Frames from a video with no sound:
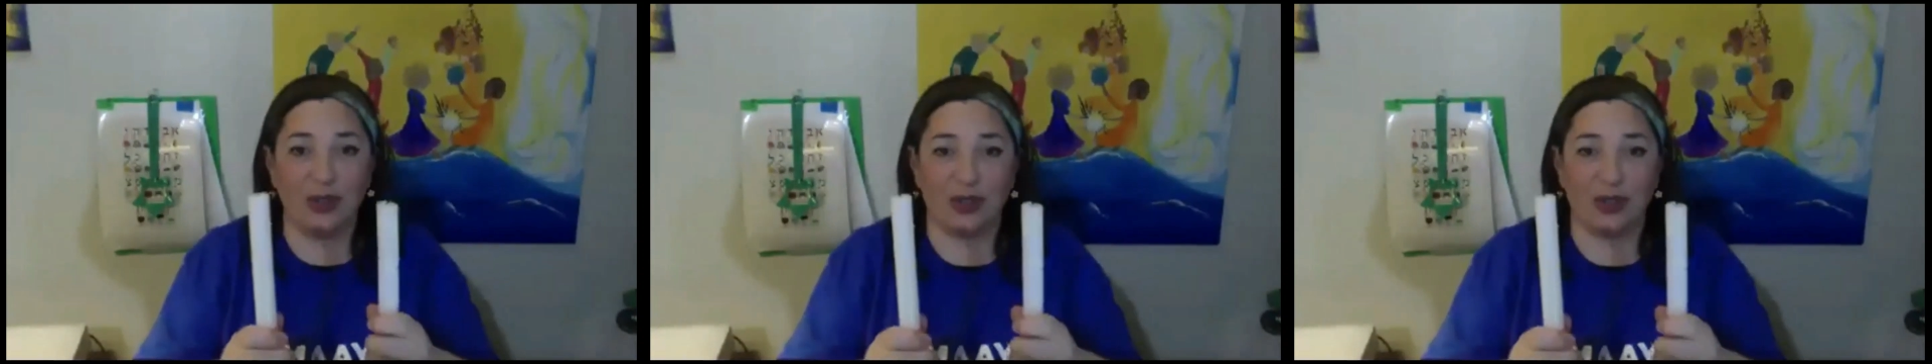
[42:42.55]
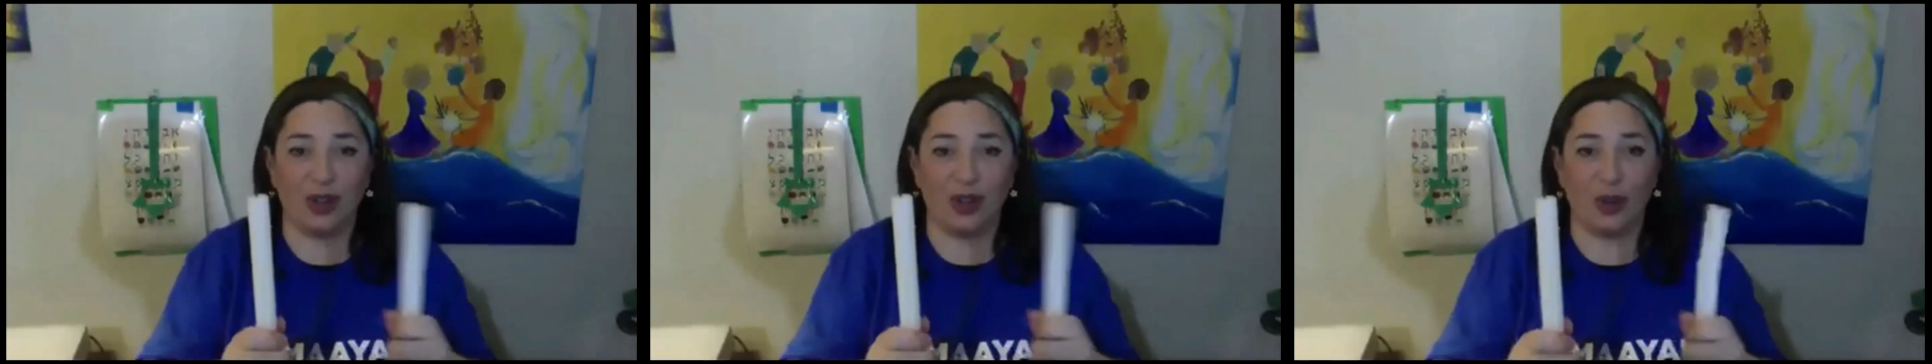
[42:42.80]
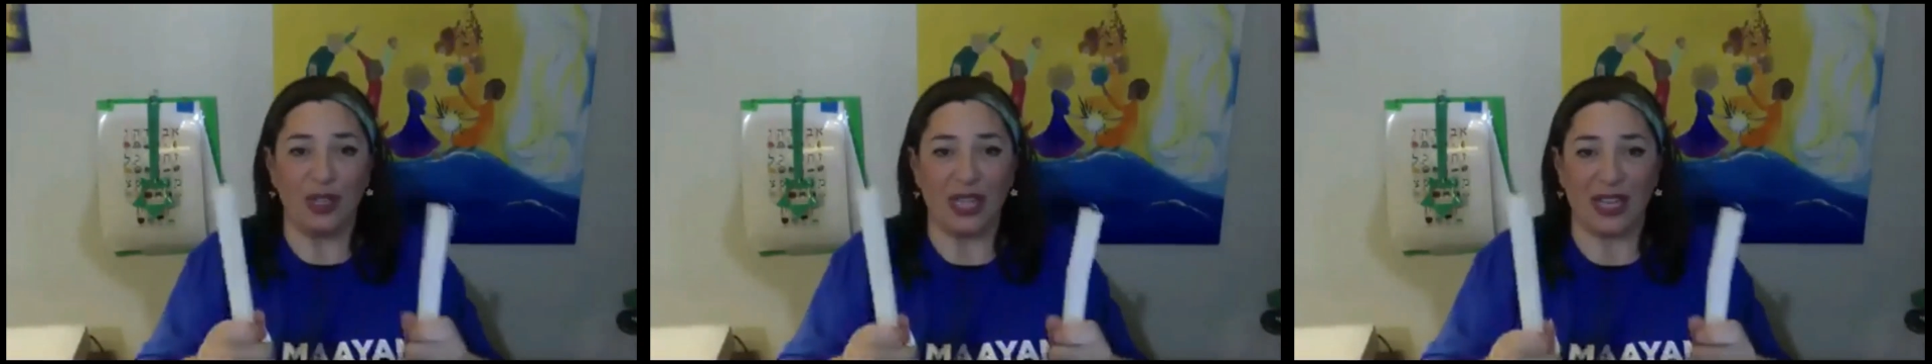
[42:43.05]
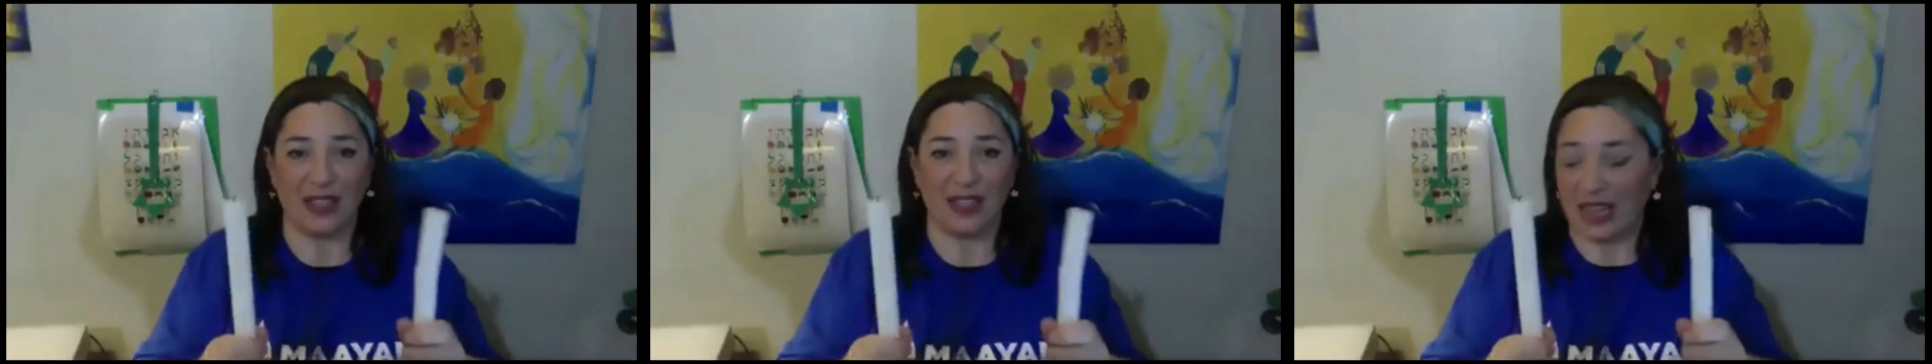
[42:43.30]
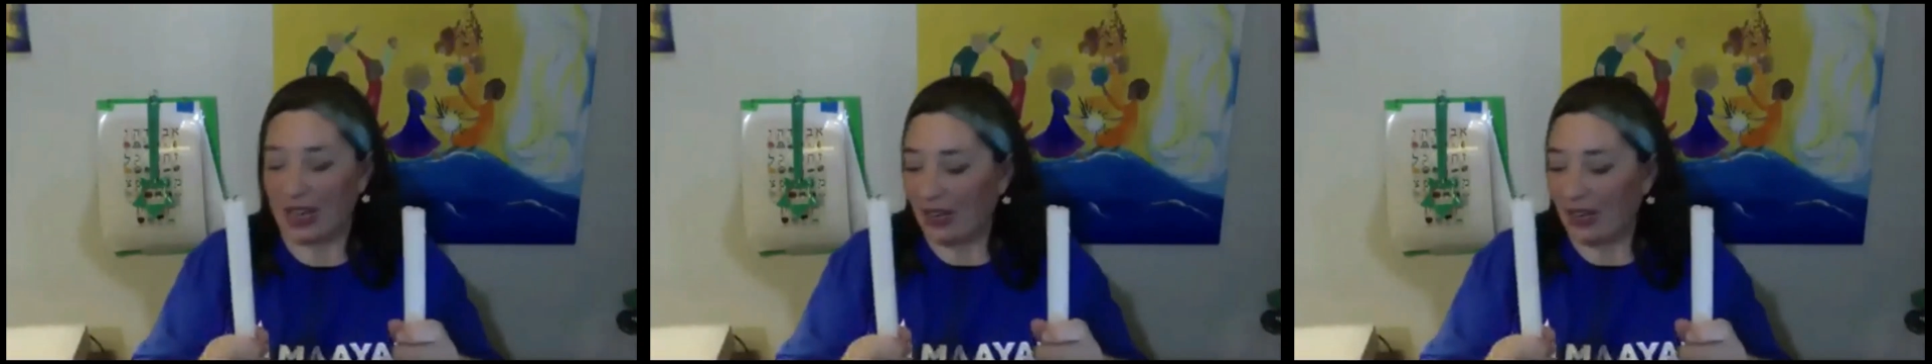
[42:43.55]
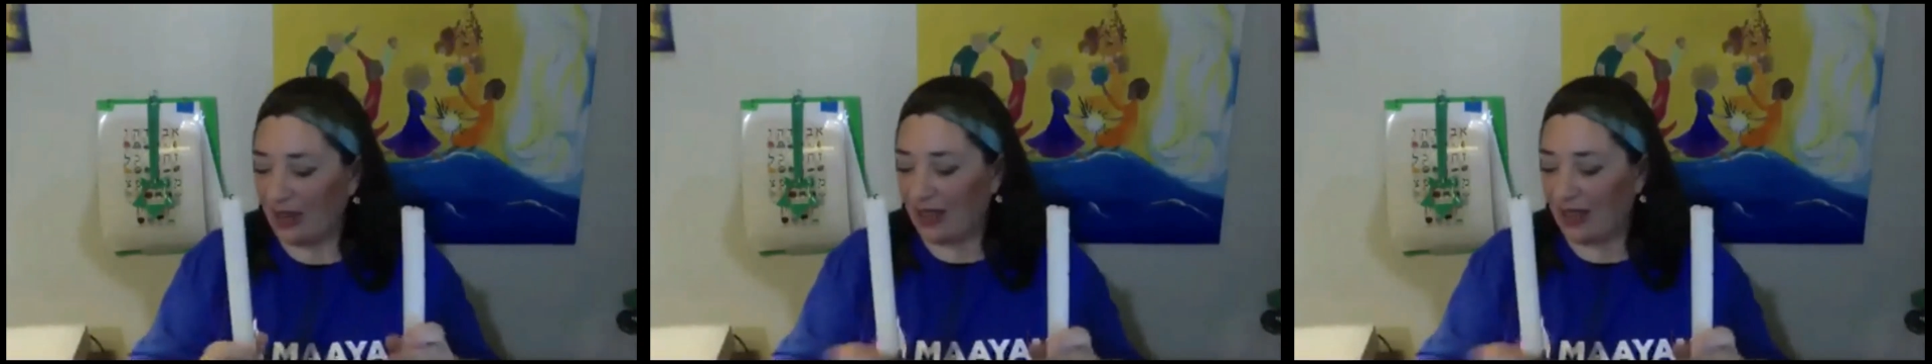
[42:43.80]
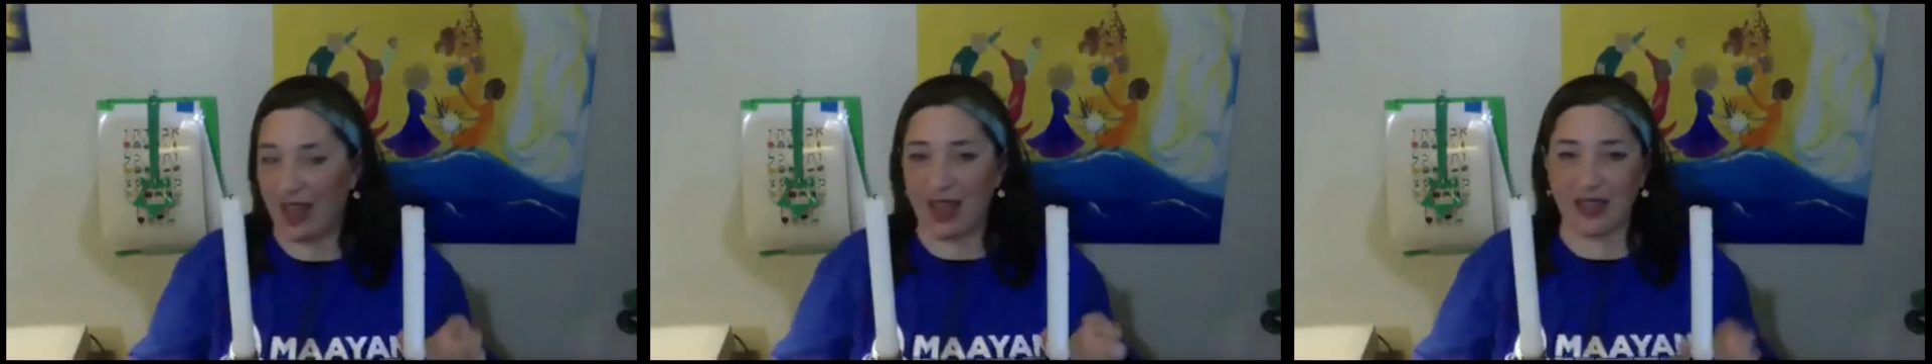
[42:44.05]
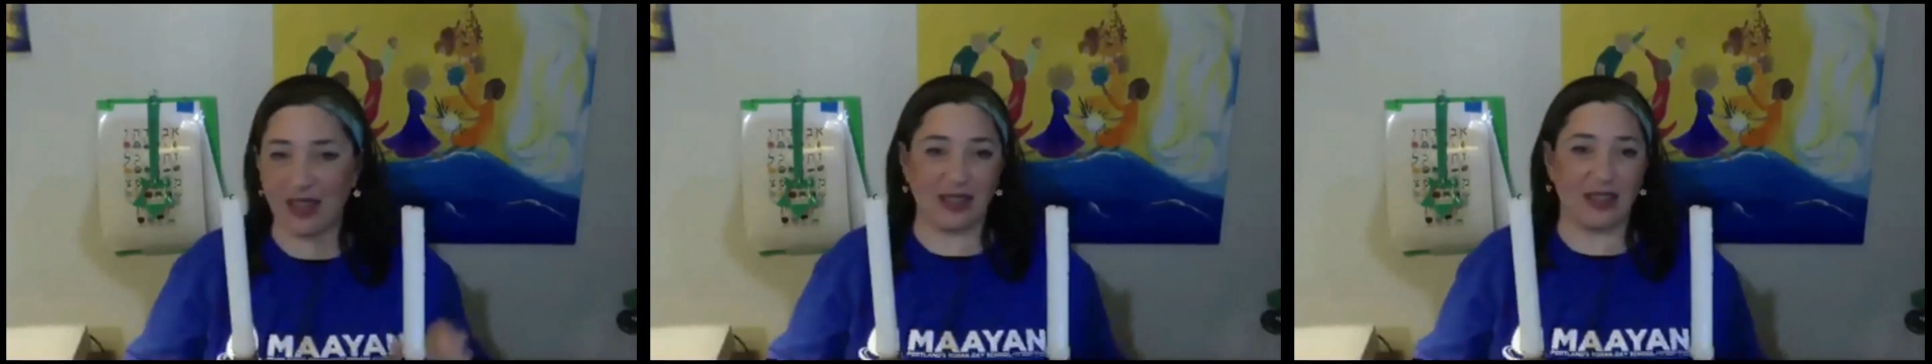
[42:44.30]
so you could pretend to light with
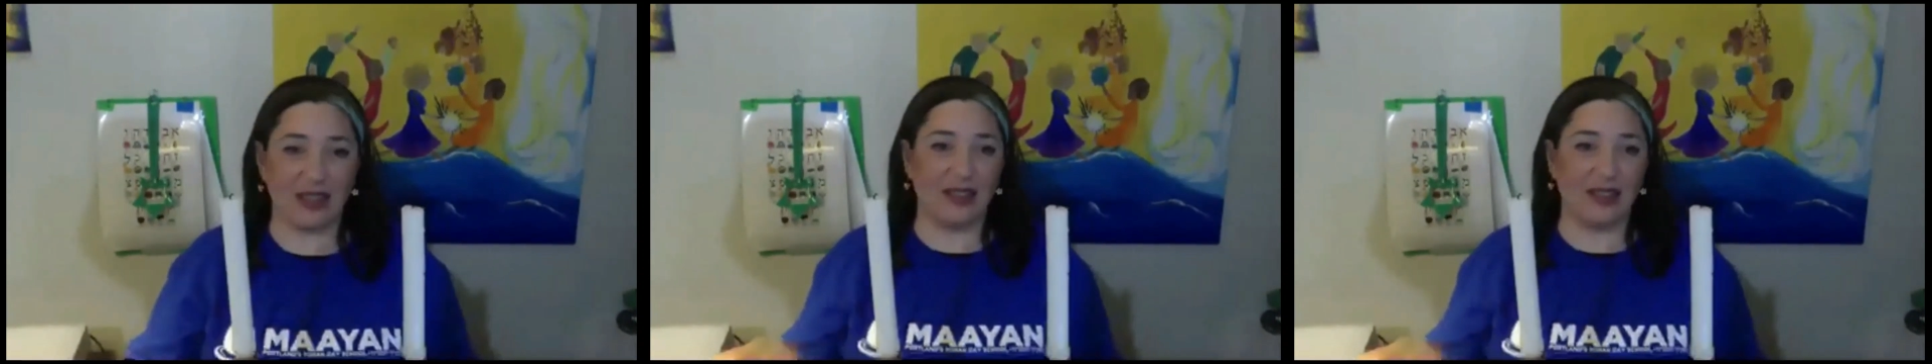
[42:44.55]
us.